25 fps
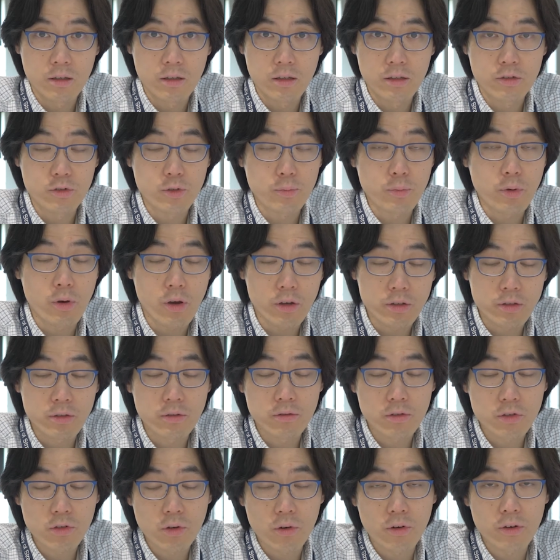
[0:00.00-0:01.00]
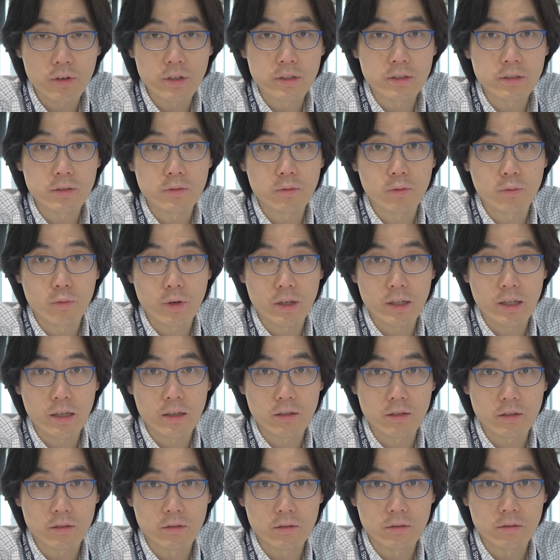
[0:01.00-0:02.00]
It's your personal choice whether
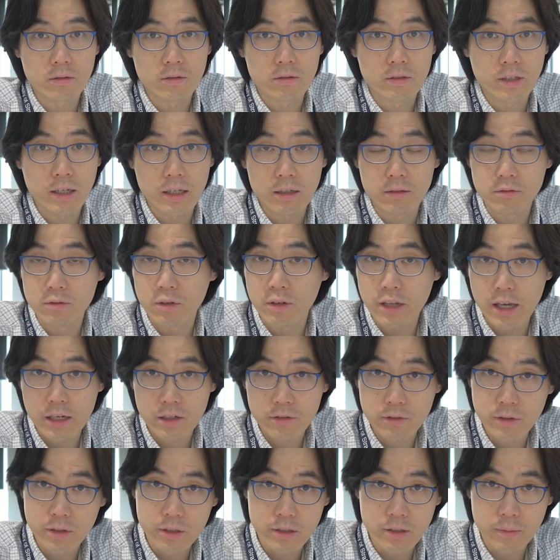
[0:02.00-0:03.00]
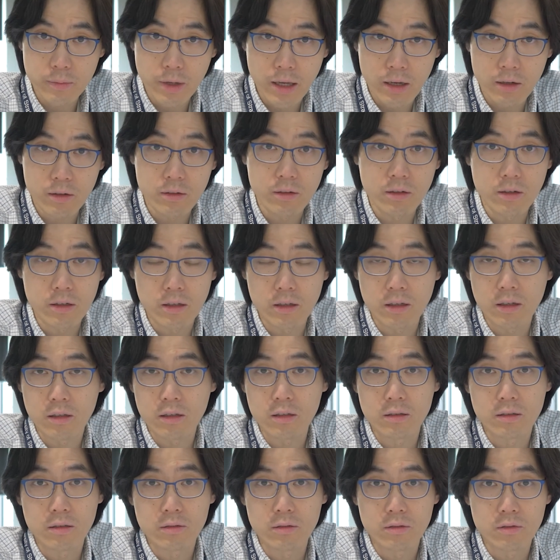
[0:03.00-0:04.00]
you tell your lecturers about uh,
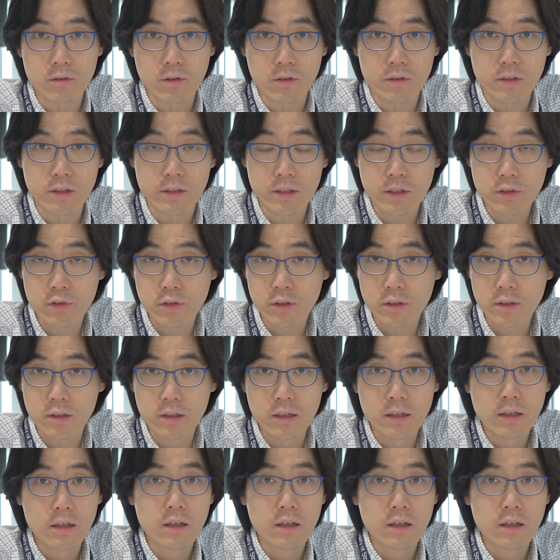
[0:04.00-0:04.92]
your condition,